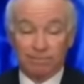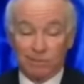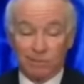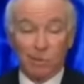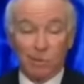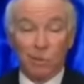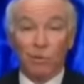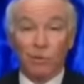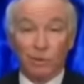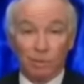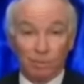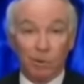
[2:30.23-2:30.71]

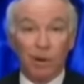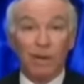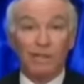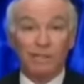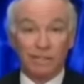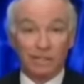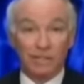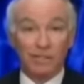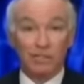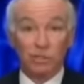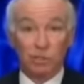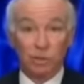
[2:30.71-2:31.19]
sold the
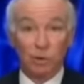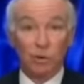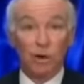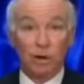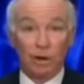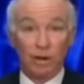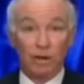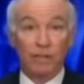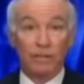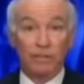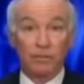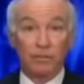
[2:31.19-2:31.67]
president
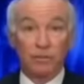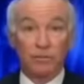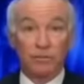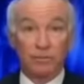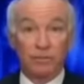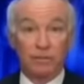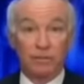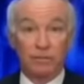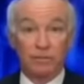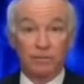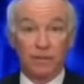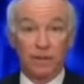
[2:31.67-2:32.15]
short in
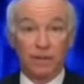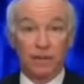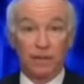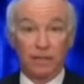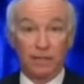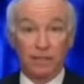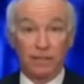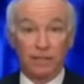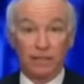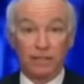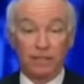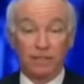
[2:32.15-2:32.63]
terms of
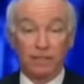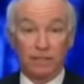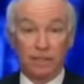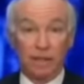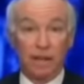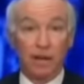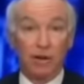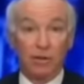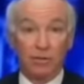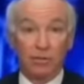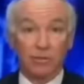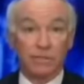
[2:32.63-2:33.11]
his
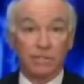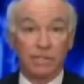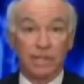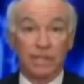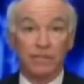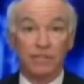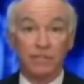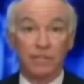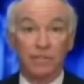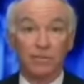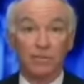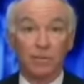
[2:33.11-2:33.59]

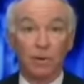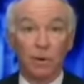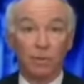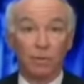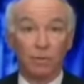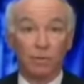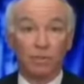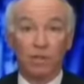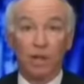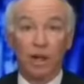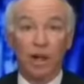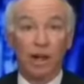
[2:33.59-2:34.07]
characterization of
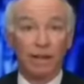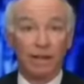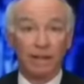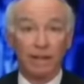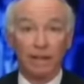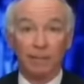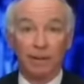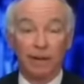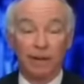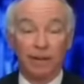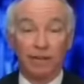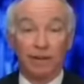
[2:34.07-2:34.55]
what we're
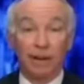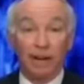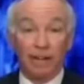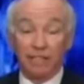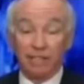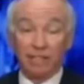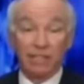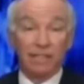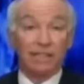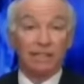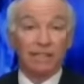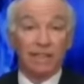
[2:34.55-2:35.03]
talking about here.
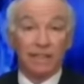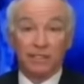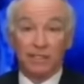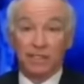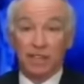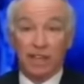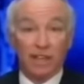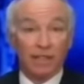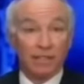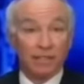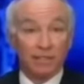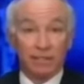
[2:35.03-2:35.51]
I sit on the
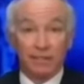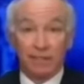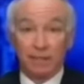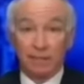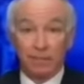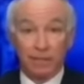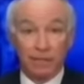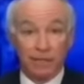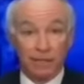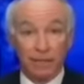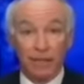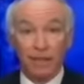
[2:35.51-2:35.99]
Education
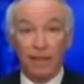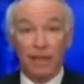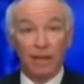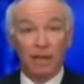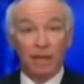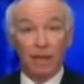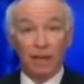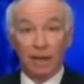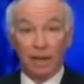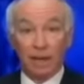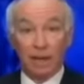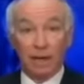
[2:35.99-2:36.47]
Committee.
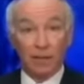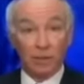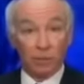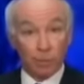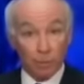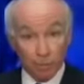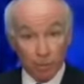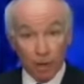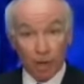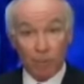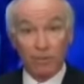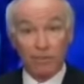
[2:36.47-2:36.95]

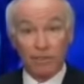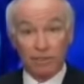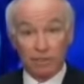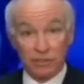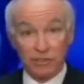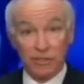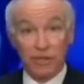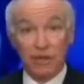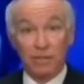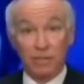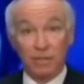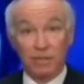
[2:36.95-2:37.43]
The
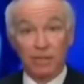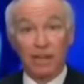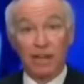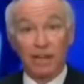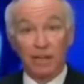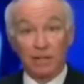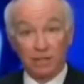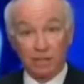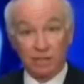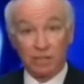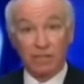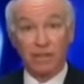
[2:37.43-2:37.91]
Republican chairman in
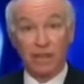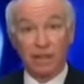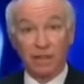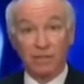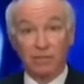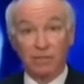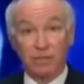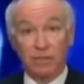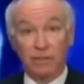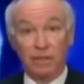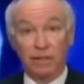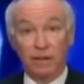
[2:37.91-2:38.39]
the House has
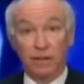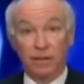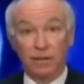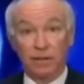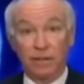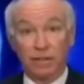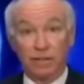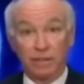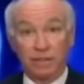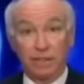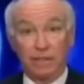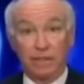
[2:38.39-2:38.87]
scheduled a
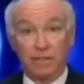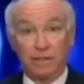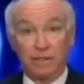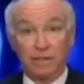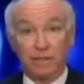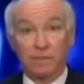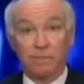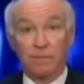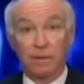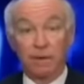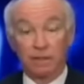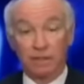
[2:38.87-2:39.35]
hearing at the end
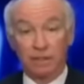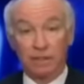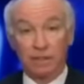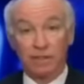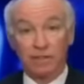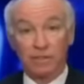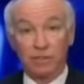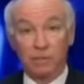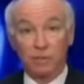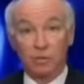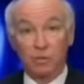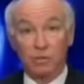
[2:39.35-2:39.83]
of this
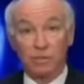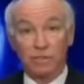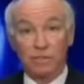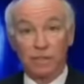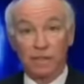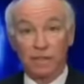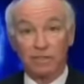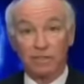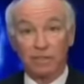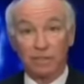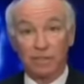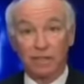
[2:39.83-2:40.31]
month on school
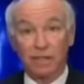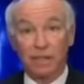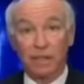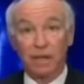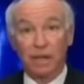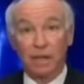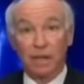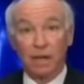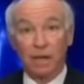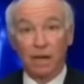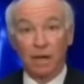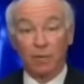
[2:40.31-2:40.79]
safety.
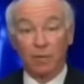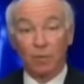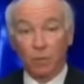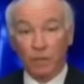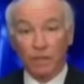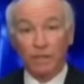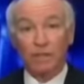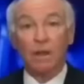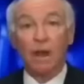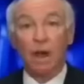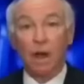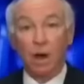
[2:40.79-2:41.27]

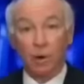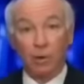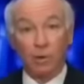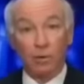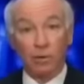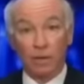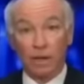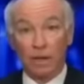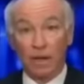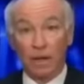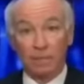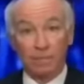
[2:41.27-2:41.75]
We
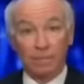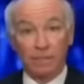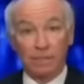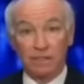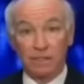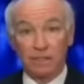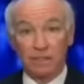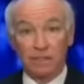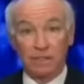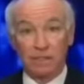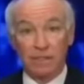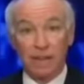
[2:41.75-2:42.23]
know
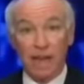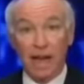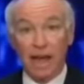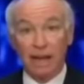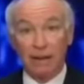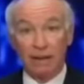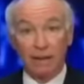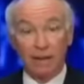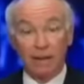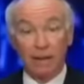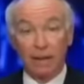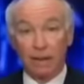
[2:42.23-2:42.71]
this is
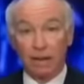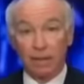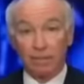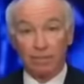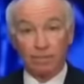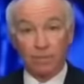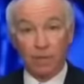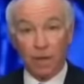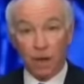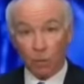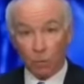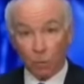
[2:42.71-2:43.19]
not
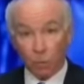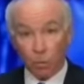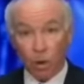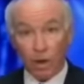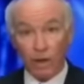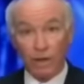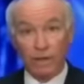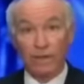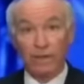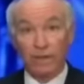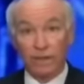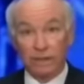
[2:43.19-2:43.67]
a
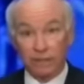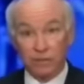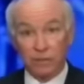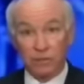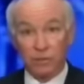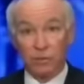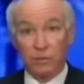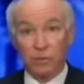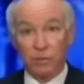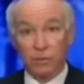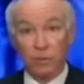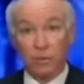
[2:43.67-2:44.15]

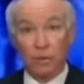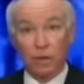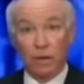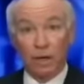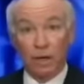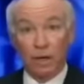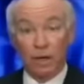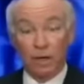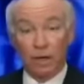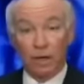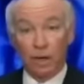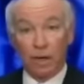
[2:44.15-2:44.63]
one-issue,
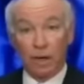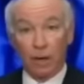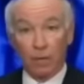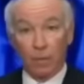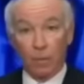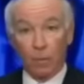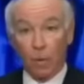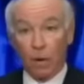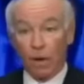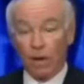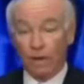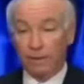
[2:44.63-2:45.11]

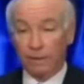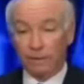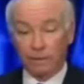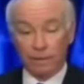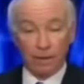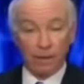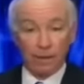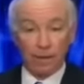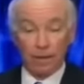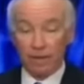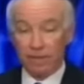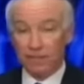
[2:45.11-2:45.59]

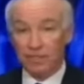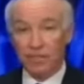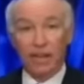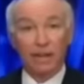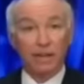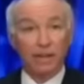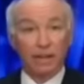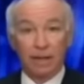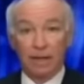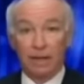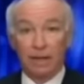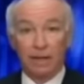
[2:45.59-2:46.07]

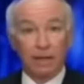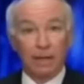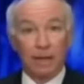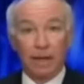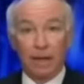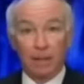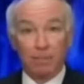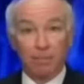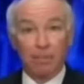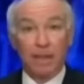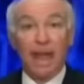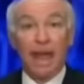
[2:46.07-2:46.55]

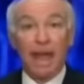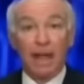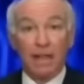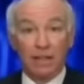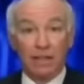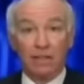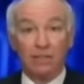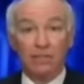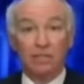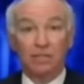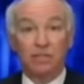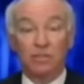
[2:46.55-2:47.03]
one-agenda
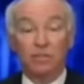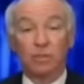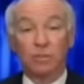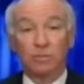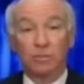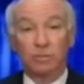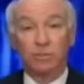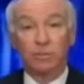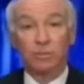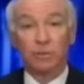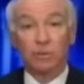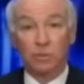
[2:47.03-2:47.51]
package in
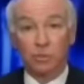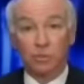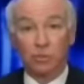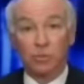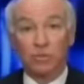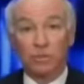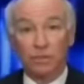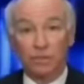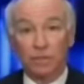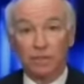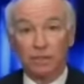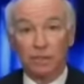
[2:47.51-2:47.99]
terms of reducing
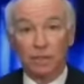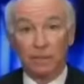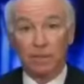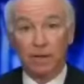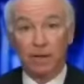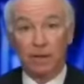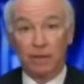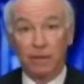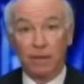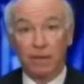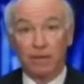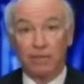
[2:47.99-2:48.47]
the
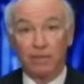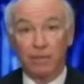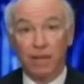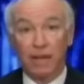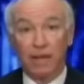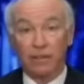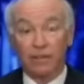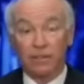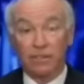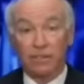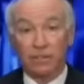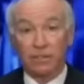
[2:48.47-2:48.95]
amount of gun
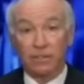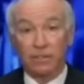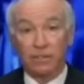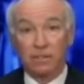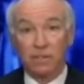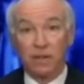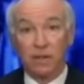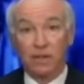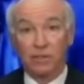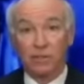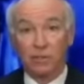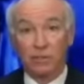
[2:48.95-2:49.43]
violence in
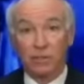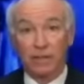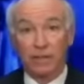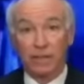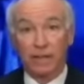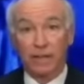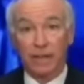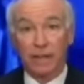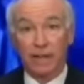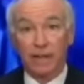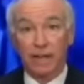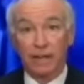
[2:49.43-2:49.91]
this
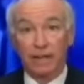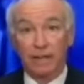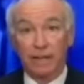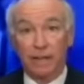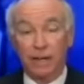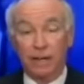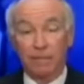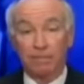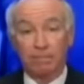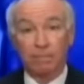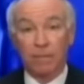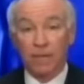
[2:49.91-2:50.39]
country,
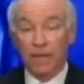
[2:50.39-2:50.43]
and